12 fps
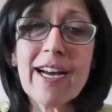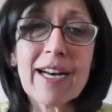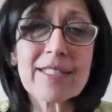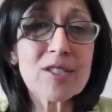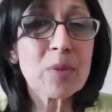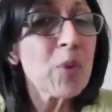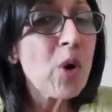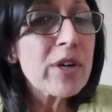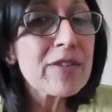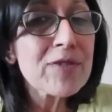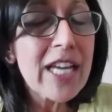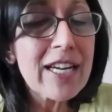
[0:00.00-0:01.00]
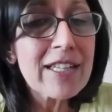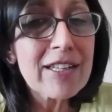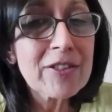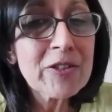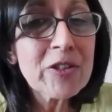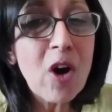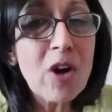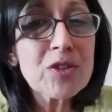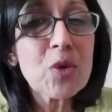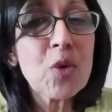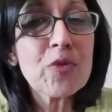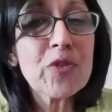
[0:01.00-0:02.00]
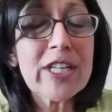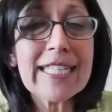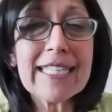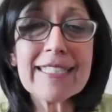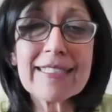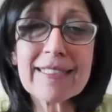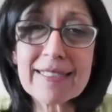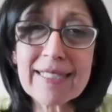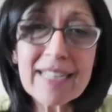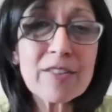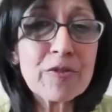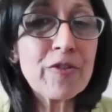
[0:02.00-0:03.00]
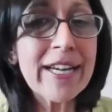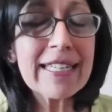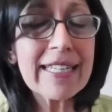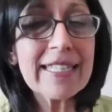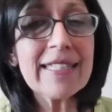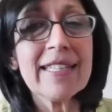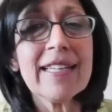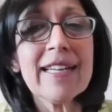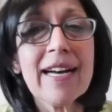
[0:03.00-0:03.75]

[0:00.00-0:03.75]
support if they are not overly tech friendly.